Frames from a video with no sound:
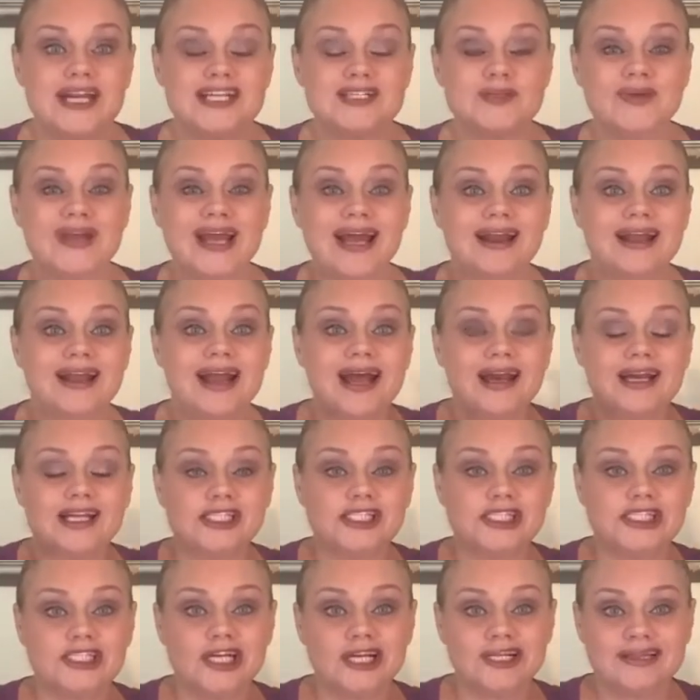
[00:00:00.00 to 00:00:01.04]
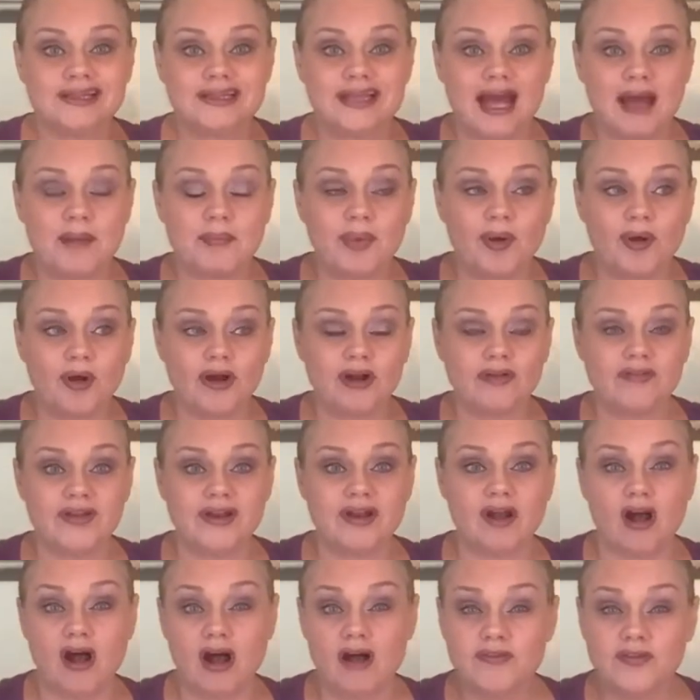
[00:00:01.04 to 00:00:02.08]
So we got to kind of shut that part of it
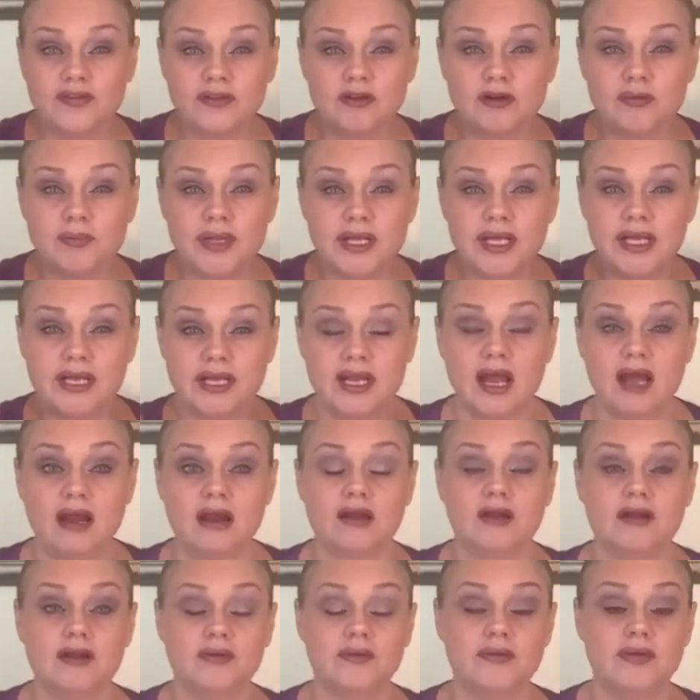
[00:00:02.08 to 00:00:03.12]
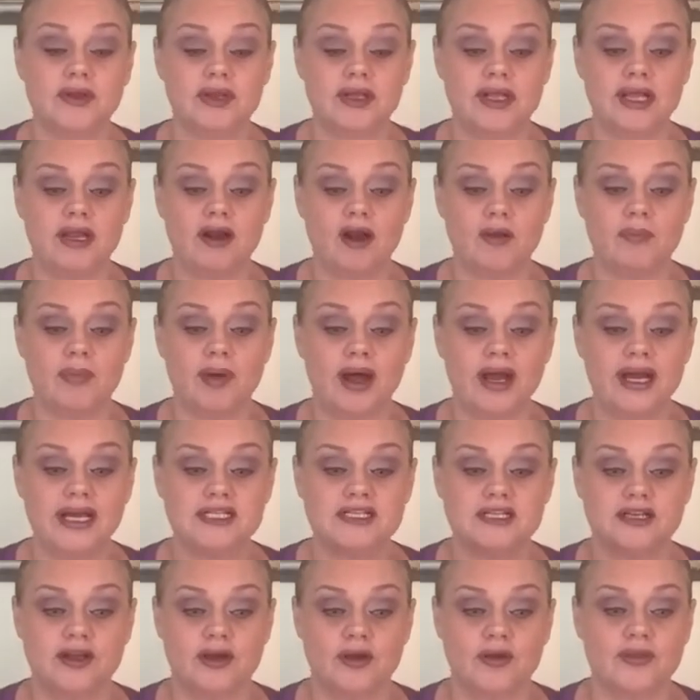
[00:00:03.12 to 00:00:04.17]
off a little bit and kind of get our body
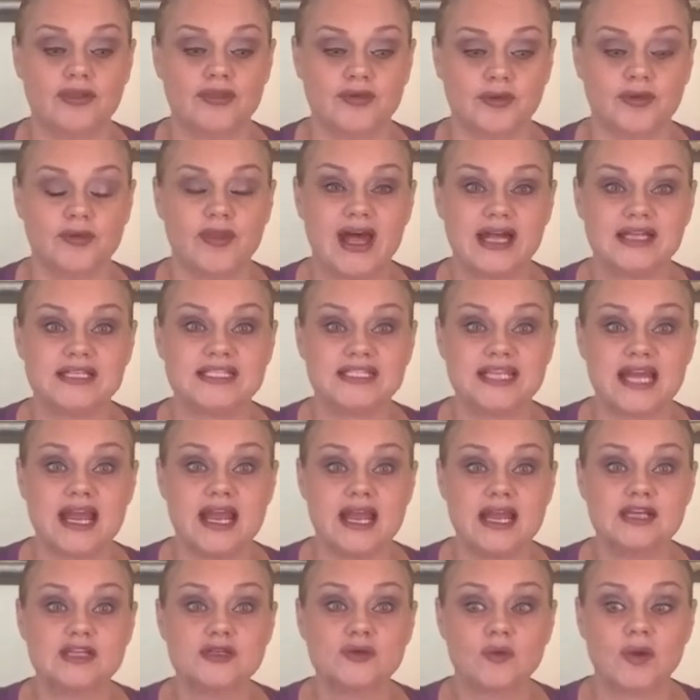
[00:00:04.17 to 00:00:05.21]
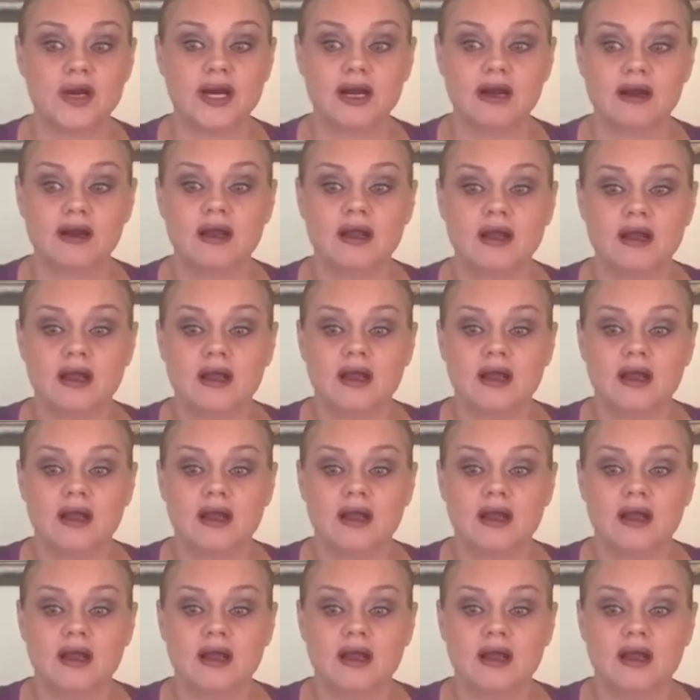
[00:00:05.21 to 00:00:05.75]
to go through that stage where